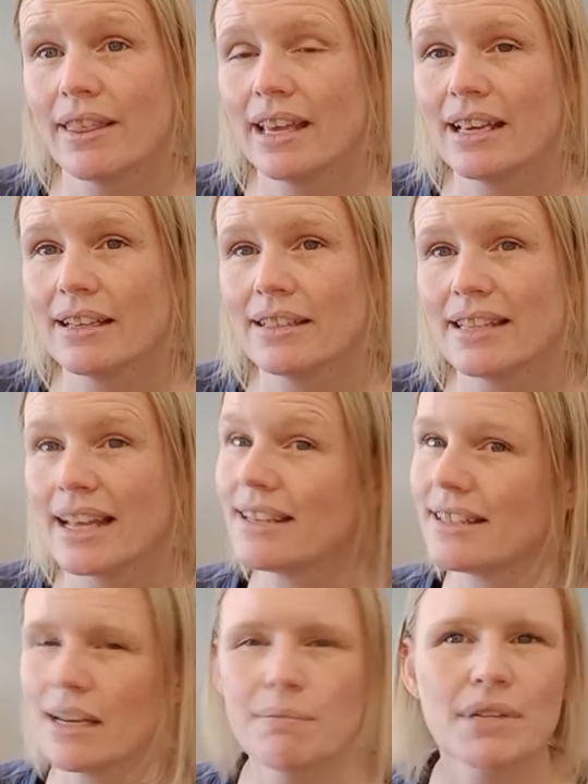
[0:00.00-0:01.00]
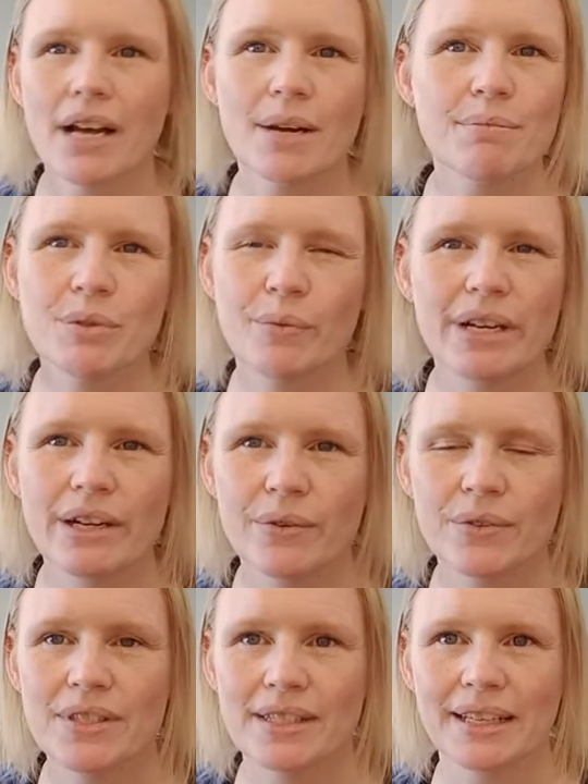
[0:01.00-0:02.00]
things that sometimes we
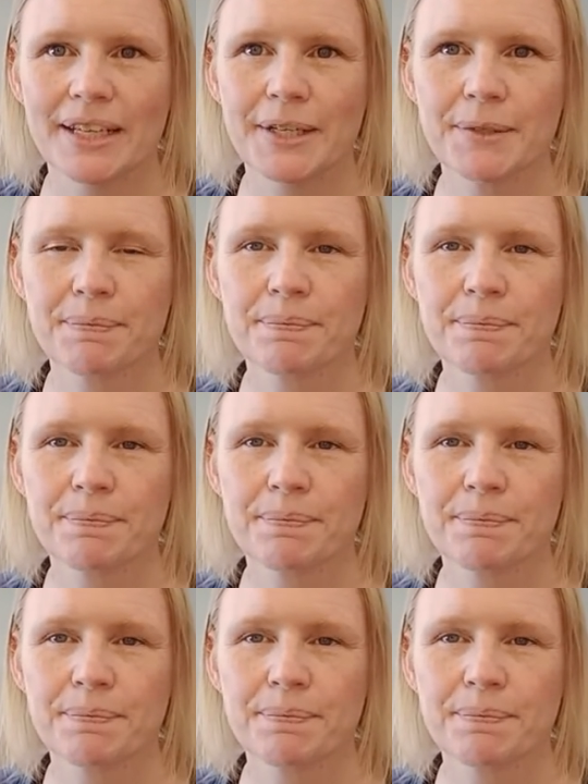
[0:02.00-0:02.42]
don't see?